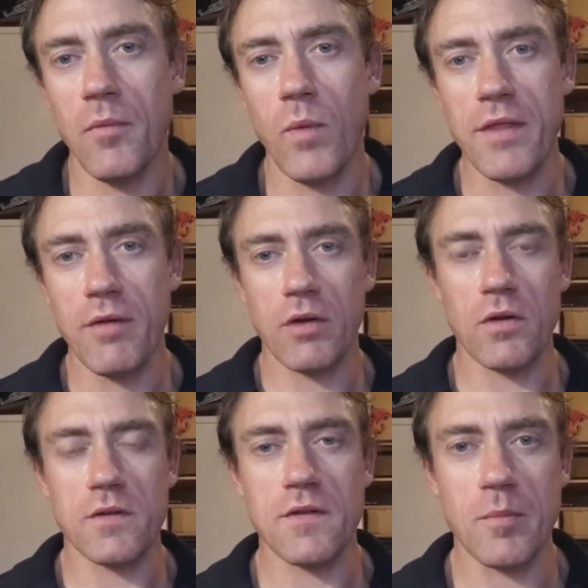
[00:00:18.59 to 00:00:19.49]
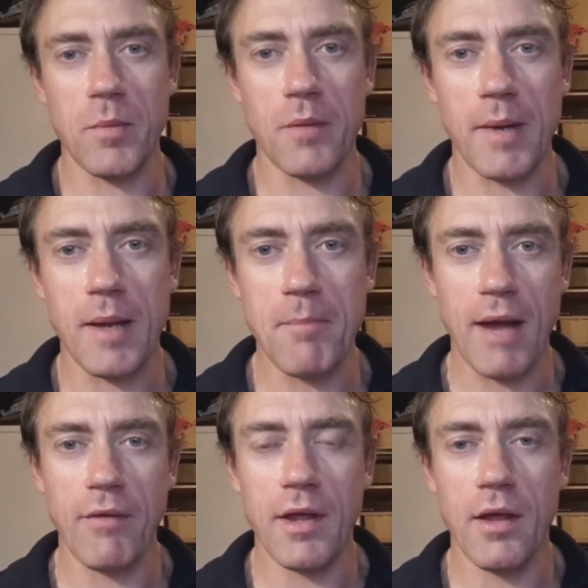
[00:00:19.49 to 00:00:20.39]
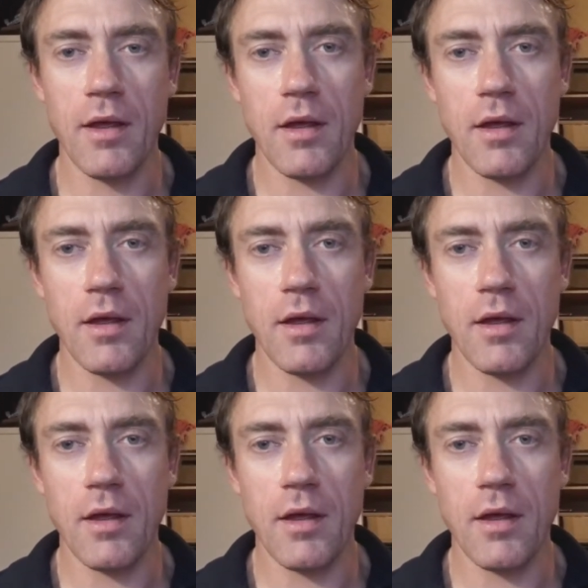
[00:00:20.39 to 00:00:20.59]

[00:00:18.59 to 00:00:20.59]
whether it crosses the blood-brain barrier